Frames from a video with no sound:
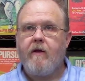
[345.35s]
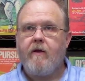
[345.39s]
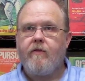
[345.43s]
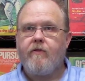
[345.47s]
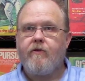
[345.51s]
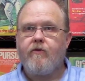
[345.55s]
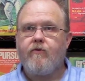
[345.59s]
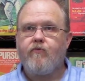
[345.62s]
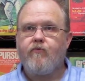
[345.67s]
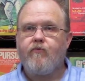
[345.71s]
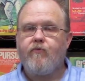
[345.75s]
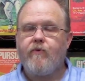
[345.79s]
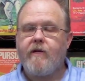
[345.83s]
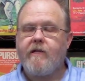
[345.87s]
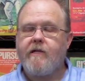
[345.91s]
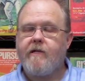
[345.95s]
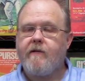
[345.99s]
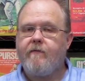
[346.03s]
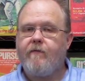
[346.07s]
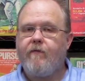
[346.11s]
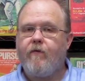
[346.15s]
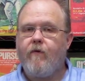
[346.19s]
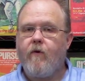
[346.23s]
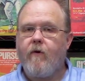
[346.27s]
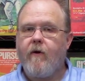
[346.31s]
The
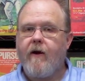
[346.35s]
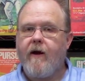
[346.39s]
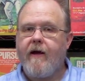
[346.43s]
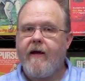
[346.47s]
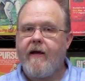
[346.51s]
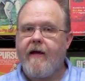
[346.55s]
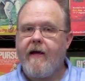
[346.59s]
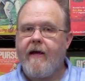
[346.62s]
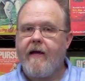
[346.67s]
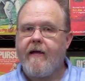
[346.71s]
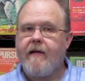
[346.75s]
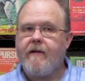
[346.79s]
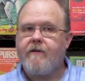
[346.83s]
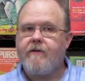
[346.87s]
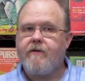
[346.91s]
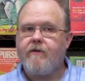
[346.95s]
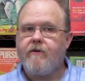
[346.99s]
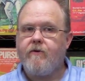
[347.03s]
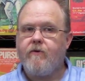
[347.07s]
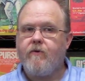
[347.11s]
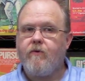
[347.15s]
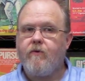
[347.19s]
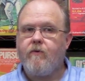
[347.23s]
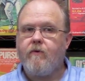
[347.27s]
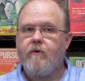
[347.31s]
recent foray
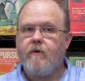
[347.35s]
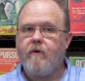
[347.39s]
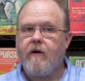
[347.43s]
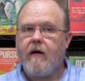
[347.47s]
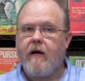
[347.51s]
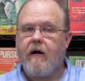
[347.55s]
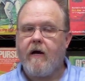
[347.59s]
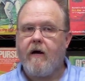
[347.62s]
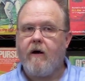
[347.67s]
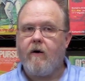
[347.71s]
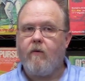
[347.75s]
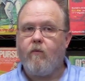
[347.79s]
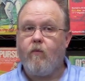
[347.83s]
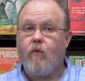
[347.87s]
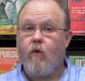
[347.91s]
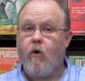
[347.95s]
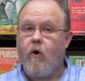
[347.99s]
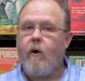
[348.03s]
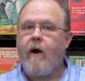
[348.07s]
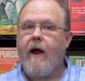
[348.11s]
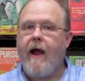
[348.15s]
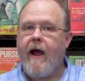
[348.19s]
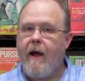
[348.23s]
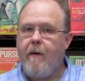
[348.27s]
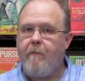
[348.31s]
into
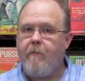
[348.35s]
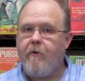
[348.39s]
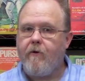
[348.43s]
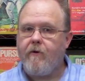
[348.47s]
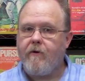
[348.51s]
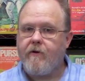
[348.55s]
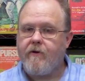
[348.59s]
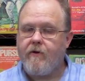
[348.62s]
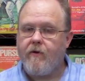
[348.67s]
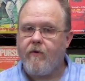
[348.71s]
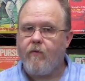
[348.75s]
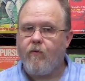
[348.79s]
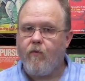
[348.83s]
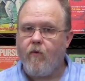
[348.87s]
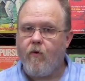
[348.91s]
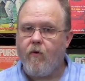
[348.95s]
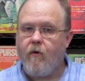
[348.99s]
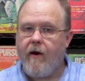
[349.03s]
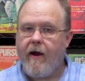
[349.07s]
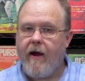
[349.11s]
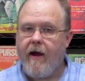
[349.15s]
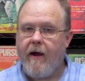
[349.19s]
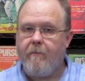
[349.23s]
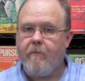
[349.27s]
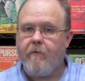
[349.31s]

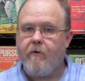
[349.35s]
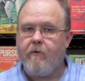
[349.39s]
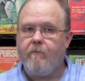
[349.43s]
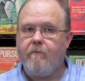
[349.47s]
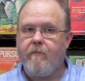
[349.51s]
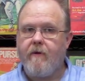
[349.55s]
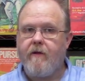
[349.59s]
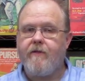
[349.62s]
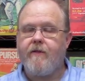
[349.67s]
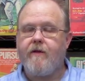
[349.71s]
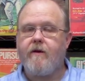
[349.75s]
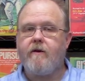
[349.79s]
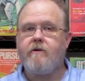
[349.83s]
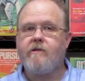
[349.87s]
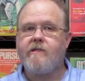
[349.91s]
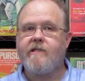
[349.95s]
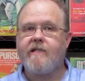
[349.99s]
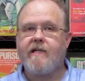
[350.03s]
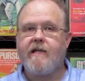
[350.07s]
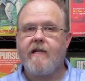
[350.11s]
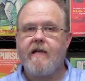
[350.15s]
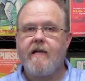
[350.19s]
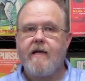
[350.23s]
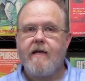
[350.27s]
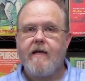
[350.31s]
Warhammer
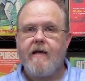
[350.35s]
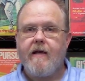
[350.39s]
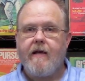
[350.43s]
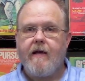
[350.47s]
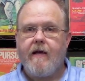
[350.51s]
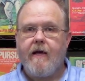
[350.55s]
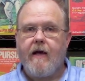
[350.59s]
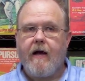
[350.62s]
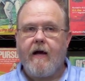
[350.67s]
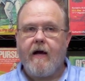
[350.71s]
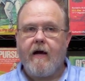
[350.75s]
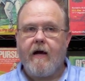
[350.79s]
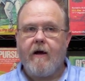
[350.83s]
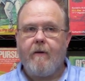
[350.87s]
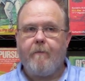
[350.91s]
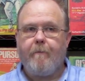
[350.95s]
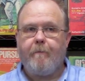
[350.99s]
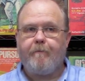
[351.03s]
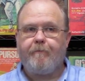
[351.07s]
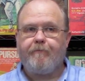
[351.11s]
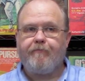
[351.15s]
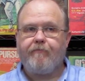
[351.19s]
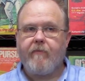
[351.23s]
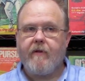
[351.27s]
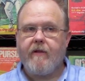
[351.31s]
mythos,
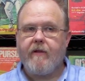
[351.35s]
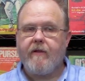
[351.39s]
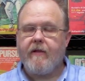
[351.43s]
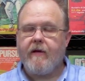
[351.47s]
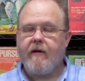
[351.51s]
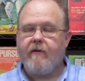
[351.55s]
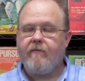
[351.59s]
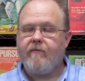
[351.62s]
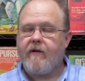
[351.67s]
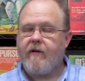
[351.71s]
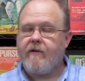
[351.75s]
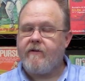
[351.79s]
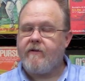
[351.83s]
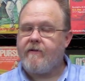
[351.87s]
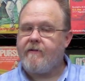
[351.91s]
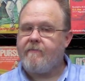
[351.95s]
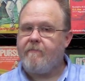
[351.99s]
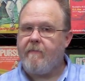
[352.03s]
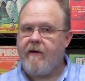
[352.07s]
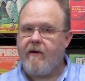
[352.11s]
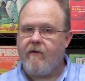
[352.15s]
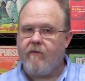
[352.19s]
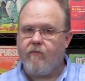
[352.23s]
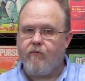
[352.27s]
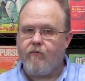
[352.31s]
they just
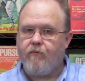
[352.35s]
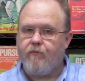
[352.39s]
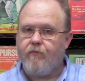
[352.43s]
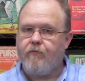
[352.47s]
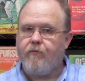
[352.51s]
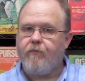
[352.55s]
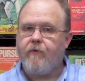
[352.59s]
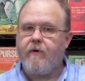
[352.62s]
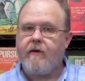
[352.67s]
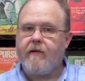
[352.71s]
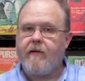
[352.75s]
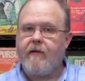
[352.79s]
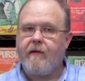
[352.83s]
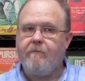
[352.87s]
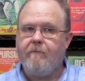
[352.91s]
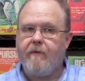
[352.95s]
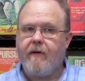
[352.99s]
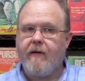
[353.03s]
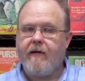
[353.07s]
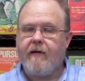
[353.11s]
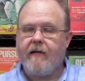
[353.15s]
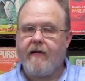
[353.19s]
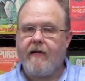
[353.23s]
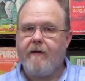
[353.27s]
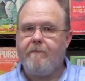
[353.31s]
made a really
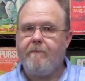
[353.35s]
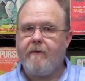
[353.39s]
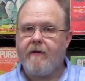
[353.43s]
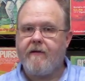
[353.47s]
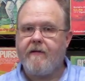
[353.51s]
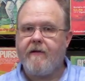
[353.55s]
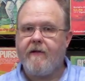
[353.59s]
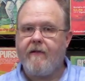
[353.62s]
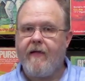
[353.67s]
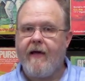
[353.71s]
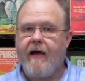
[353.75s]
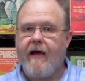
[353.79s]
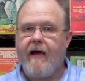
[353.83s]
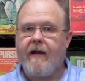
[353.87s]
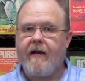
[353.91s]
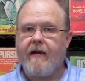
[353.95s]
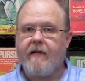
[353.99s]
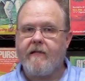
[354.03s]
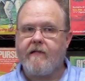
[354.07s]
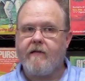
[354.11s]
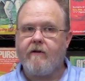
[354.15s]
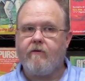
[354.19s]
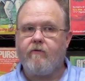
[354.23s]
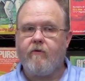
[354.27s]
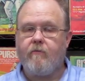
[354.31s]
big leap into that. And
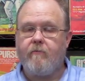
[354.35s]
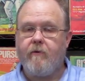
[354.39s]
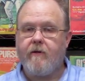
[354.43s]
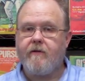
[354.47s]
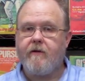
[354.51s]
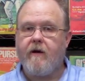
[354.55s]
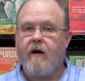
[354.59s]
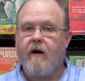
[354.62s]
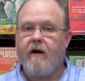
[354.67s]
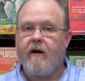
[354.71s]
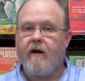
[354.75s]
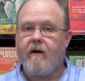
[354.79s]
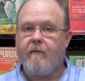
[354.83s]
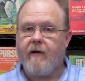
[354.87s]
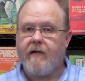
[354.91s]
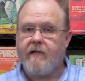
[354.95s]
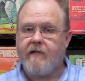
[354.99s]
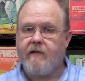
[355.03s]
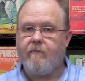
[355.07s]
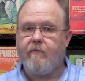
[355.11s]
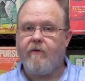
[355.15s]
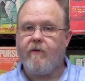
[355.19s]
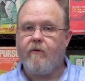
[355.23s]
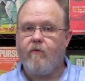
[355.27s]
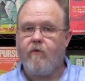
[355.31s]
so we'll be talking about
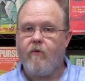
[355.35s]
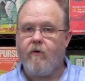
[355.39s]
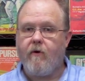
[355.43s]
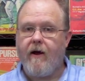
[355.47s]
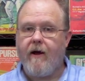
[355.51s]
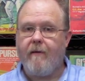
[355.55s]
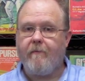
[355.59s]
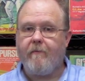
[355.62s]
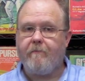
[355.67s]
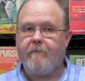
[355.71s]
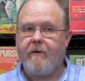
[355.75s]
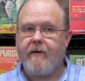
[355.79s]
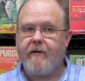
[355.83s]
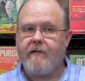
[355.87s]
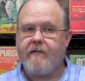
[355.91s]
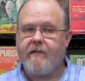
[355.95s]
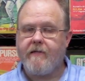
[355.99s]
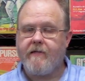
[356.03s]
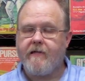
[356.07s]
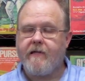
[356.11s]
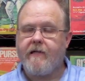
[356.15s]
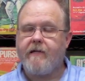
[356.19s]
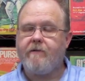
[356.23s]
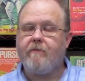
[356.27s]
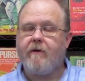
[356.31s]
some of the Warhammer
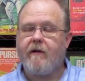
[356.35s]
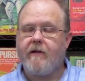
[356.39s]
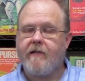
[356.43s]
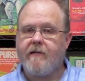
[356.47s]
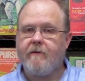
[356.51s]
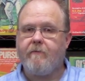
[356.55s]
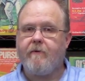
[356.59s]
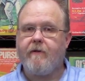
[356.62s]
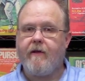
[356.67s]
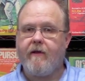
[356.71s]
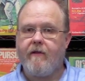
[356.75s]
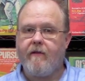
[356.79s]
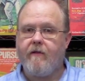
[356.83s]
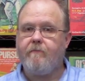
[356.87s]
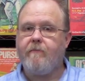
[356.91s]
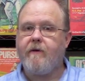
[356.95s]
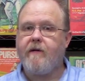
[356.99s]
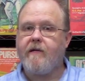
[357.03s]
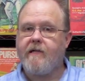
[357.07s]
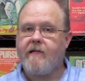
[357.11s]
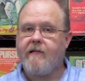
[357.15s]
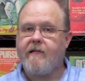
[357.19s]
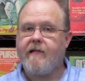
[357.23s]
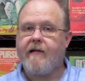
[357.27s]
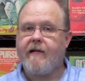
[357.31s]
pieces as well as some of the other
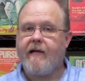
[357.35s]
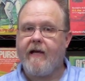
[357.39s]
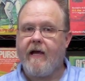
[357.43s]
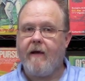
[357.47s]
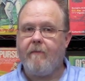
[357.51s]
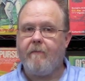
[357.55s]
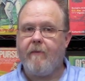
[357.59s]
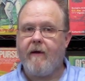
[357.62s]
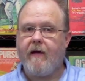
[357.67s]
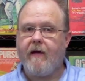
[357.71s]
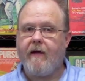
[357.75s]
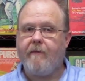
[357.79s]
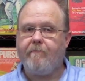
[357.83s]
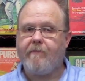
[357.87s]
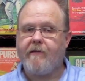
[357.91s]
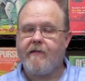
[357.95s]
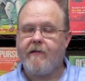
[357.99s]
pieces that came in.